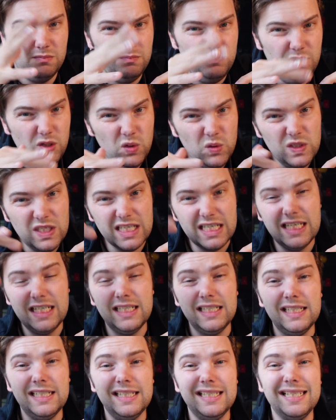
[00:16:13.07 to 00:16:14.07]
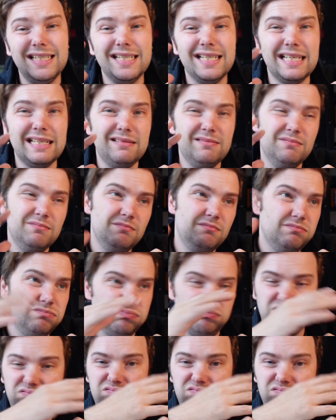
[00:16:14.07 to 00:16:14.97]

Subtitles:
musical, then